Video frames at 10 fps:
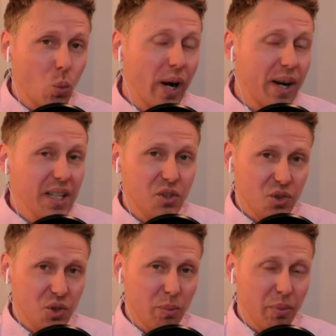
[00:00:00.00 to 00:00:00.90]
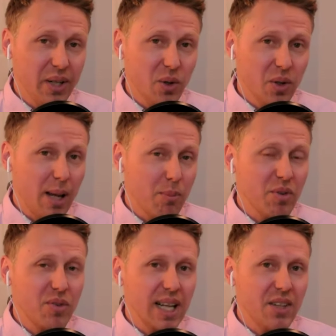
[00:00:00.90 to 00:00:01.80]
wearing the superhero cape
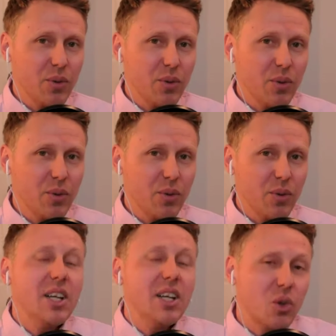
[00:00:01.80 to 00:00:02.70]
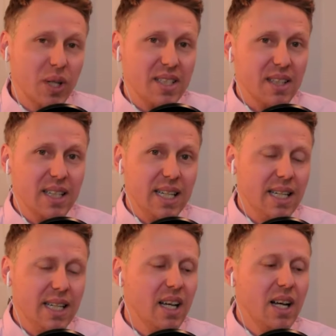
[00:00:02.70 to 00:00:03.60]
of philanthropy play an
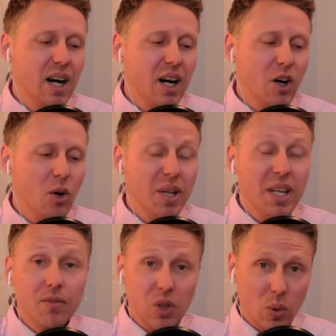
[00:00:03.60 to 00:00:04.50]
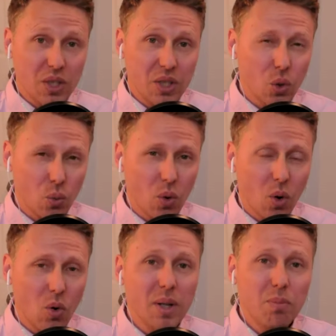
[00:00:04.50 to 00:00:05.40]
increasingly um, influential
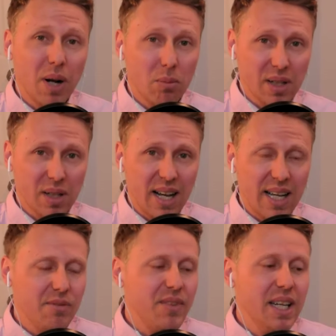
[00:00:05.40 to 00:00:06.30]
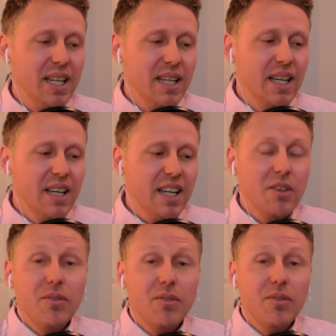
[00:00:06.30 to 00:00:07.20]
role in public life in
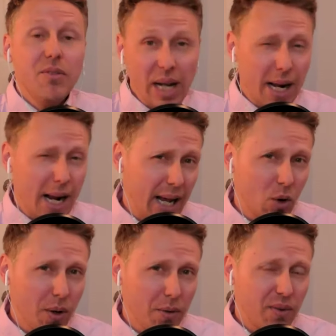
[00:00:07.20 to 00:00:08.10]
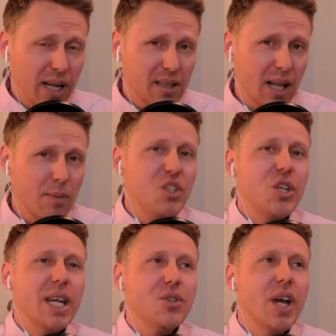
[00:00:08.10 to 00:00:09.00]
in figuring out how we fight climate
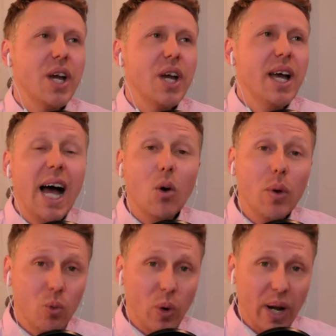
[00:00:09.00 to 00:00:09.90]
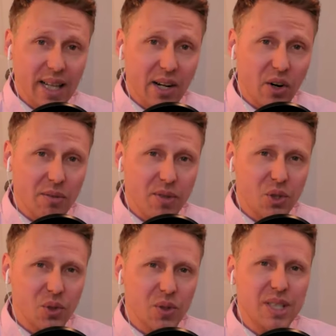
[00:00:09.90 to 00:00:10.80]
change, how we regulate
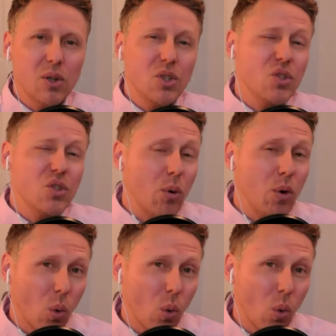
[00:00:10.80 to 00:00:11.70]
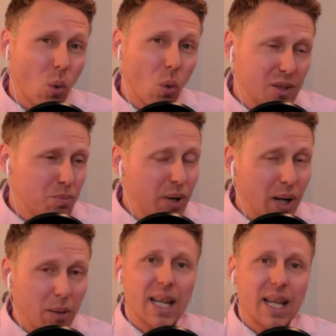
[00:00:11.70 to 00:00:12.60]
artificial intelligence, how we organize
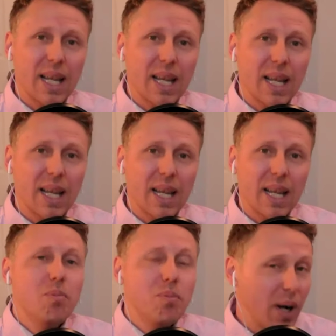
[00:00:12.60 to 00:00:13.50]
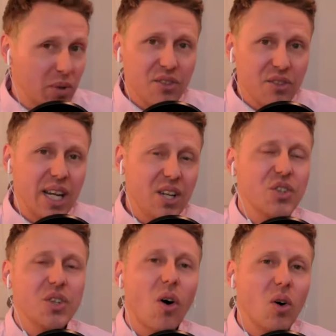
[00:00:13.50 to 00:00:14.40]
public health, public
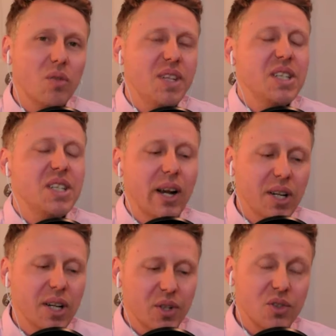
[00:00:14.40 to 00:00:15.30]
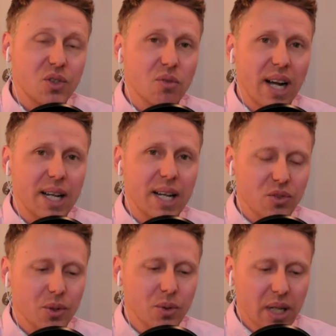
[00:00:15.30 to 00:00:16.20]
education, all of these areas that are so vital
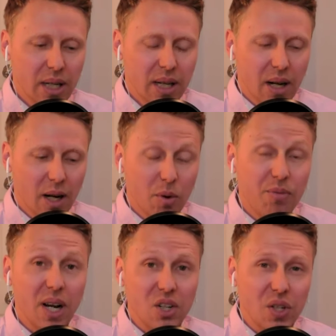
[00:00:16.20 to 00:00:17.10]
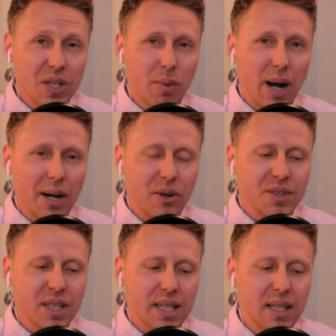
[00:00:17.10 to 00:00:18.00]
to um, a functioning
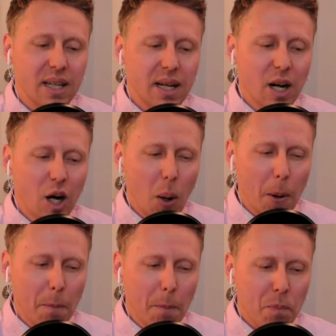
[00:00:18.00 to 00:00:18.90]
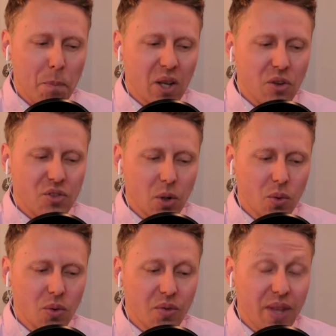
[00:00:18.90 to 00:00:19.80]
democracy. Um,
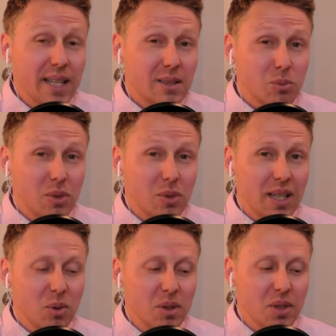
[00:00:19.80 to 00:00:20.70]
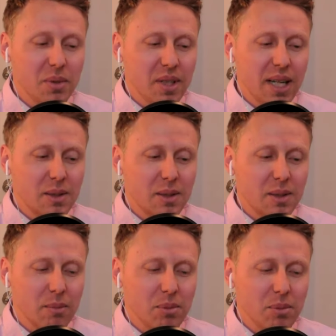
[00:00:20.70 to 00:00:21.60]
so that's why I wrote the Bill Gates
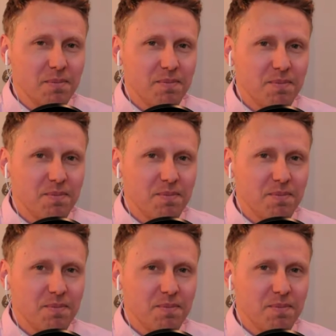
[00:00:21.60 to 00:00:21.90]
problem.